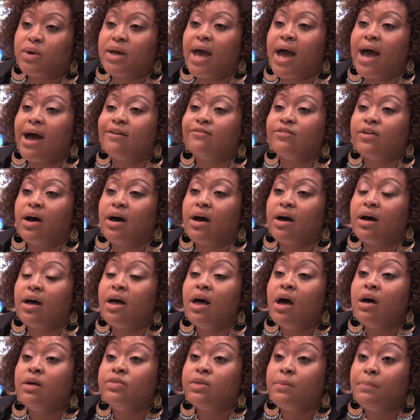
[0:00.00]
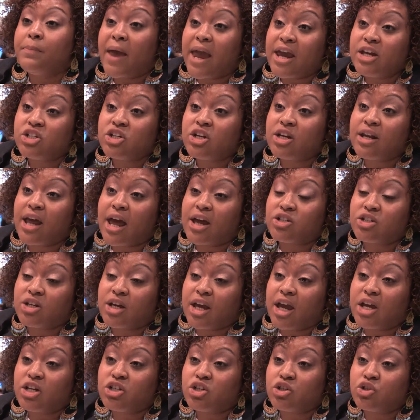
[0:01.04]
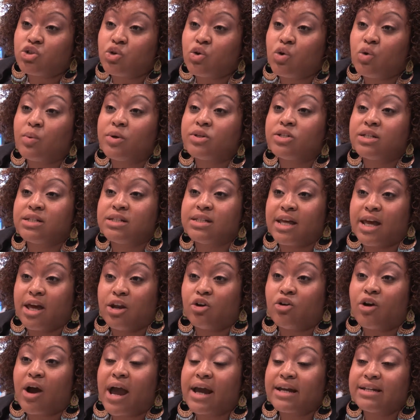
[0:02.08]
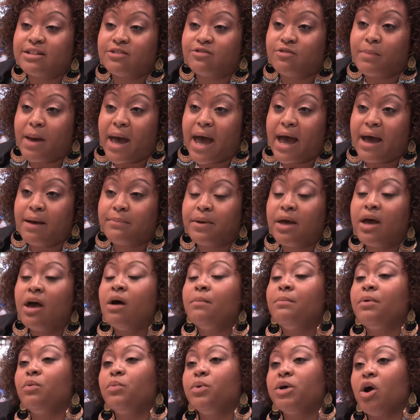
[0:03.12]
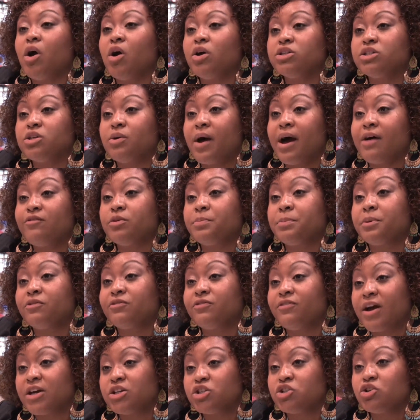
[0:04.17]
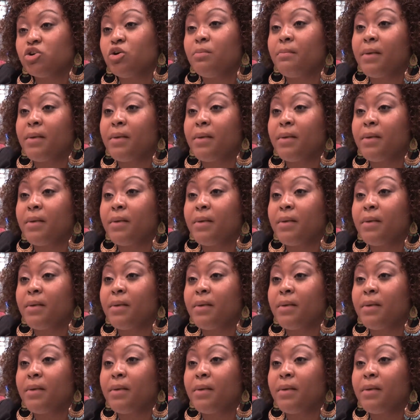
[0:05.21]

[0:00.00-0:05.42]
We have uh, the patient education tool, which is the interactive map, but we also have a professional